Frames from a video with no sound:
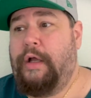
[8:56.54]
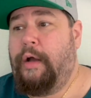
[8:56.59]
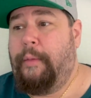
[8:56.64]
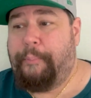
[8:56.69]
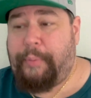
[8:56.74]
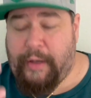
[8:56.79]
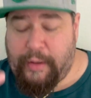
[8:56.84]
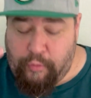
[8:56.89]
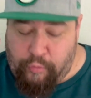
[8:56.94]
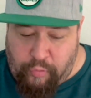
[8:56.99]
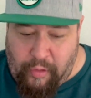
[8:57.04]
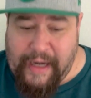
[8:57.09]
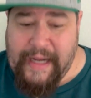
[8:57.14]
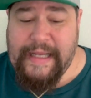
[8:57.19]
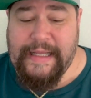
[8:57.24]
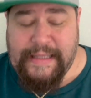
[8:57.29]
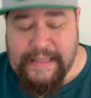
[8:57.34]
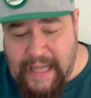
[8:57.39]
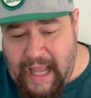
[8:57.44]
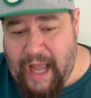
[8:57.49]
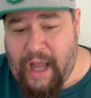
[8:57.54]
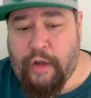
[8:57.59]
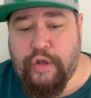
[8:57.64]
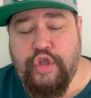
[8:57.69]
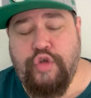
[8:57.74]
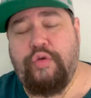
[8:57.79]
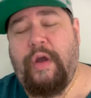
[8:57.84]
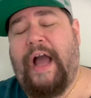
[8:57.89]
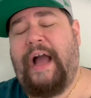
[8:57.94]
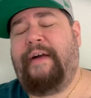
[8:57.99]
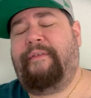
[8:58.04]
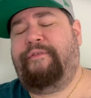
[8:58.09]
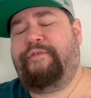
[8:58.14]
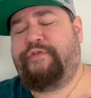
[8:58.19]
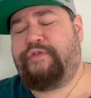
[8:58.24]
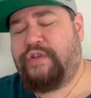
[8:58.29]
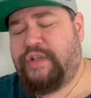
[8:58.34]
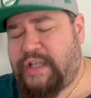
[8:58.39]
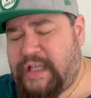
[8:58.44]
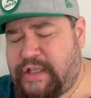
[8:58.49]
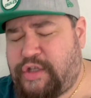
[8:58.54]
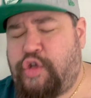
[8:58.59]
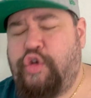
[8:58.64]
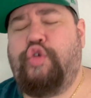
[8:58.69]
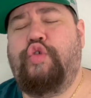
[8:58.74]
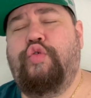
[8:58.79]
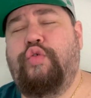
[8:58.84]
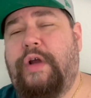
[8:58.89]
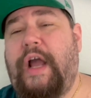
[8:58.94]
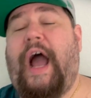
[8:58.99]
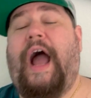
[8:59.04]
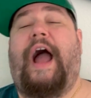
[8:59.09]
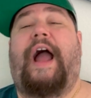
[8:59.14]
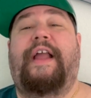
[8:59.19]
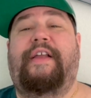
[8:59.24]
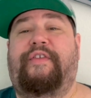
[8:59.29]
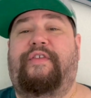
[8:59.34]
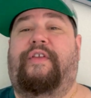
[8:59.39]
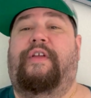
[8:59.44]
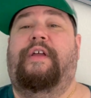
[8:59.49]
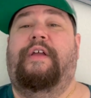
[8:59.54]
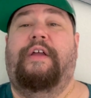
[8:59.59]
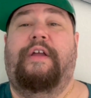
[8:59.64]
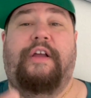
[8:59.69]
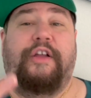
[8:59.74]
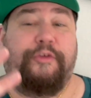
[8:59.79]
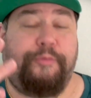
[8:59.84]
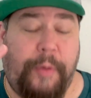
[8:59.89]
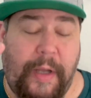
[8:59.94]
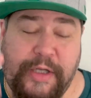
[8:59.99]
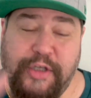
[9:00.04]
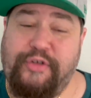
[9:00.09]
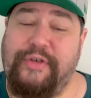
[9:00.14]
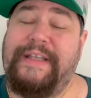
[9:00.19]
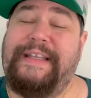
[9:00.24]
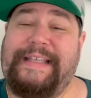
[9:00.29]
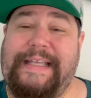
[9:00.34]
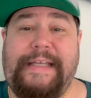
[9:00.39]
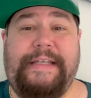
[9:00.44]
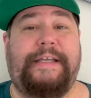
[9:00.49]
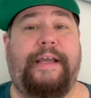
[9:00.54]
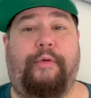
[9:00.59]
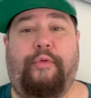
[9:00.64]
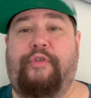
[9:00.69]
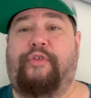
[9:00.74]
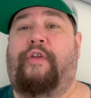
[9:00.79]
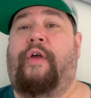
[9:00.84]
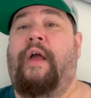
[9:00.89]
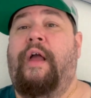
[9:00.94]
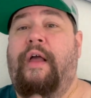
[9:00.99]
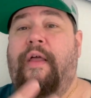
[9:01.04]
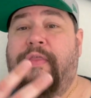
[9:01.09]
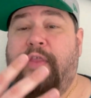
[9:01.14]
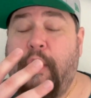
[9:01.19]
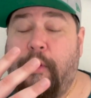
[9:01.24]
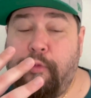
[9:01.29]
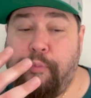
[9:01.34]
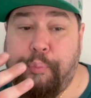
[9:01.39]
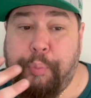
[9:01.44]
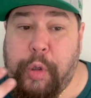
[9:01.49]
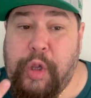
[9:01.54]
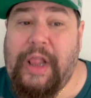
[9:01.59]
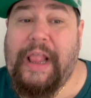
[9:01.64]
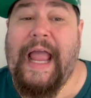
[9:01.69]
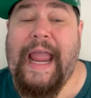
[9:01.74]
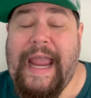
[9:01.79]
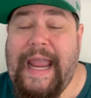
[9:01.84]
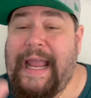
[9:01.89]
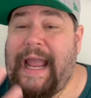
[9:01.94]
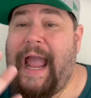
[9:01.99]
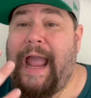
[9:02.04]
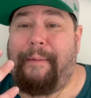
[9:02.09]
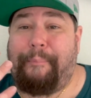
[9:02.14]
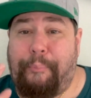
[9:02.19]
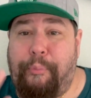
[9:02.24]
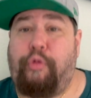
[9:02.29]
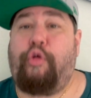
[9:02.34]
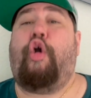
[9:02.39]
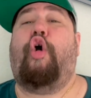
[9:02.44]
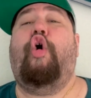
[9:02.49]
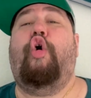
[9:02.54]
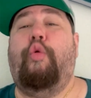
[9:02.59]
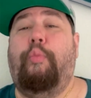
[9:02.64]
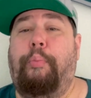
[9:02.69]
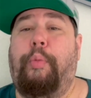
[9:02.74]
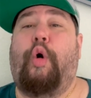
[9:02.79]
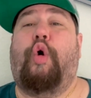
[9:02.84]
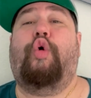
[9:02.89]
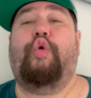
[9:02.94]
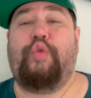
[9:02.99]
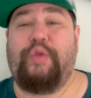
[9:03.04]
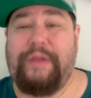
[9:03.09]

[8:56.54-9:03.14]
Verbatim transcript: But right now, you have two guys, especially TJ Edwards, they're playing at Pro Bowl